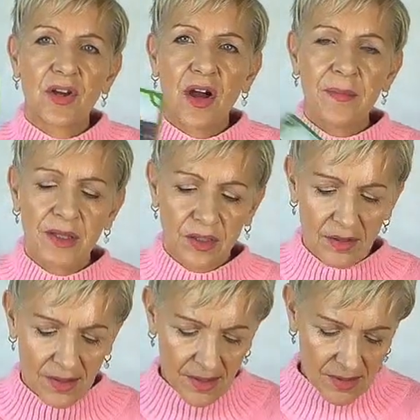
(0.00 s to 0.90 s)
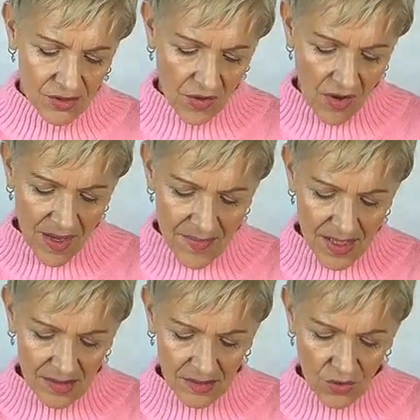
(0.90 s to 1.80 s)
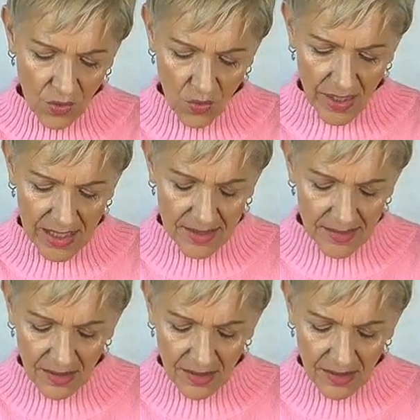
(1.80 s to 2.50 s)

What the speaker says: time and coins.